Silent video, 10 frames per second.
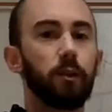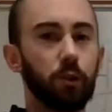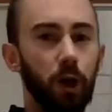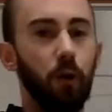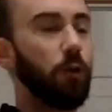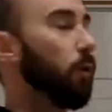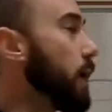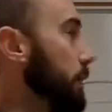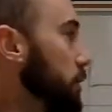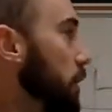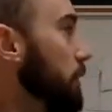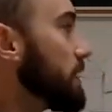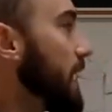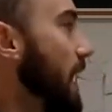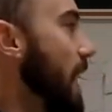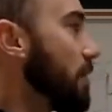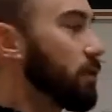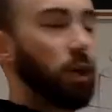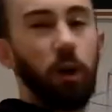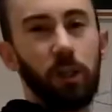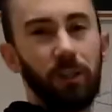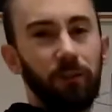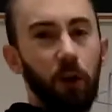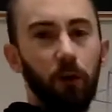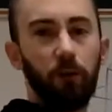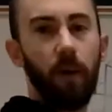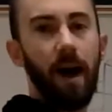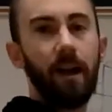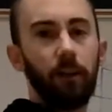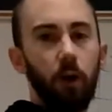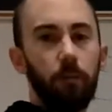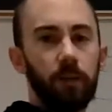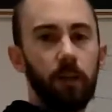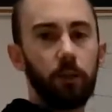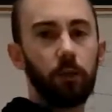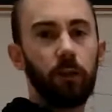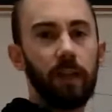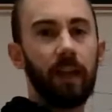So the way we show is that charges flow from high to low potential